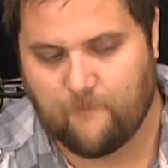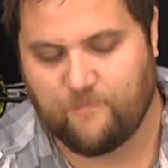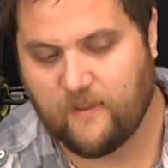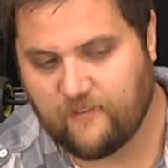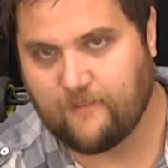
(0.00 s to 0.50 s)

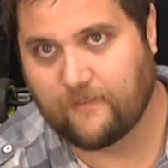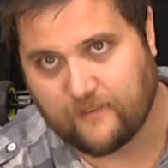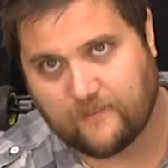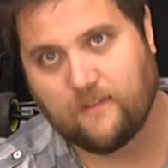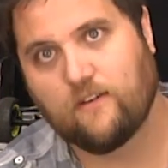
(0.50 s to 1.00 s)
this is
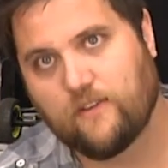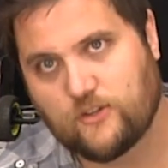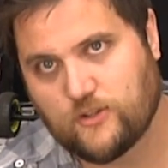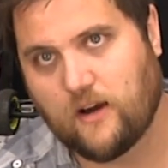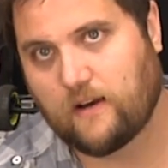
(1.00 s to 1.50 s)
still the
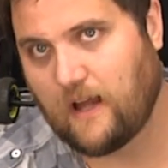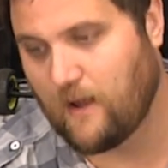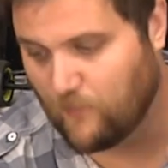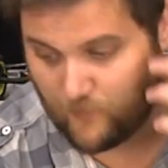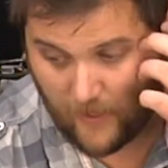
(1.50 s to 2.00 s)
truck I
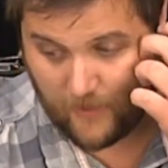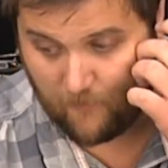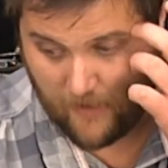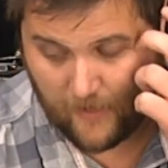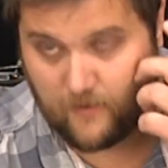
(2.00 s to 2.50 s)
would
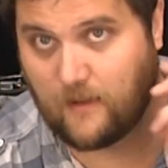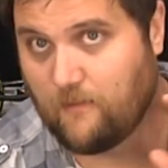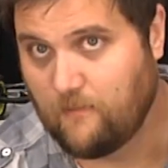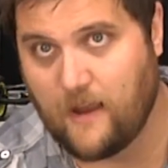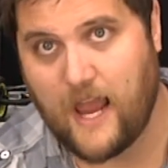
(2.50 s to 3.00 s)
recommend
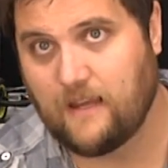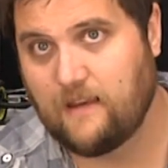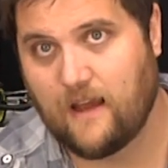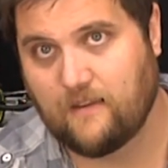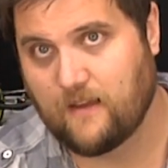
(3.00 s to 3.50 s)
in
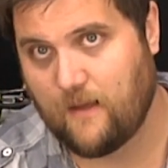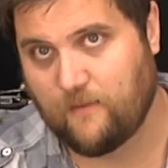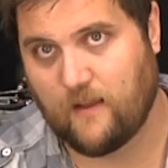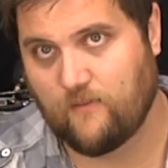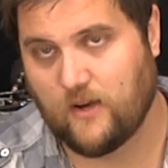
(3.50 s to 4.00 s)
99
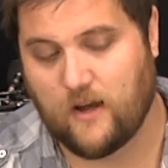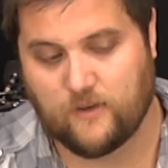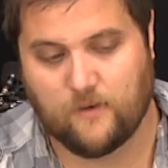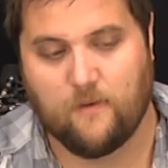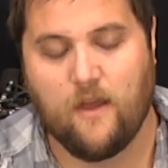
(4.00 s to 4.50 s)
times out of
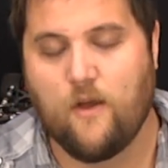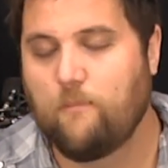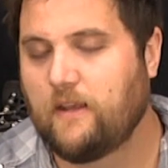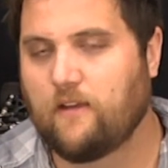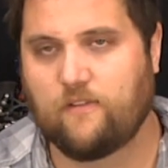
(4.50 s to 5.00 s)
100
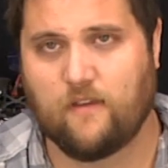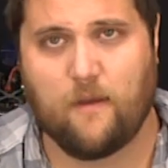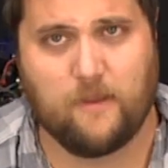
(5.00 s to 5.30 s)
because,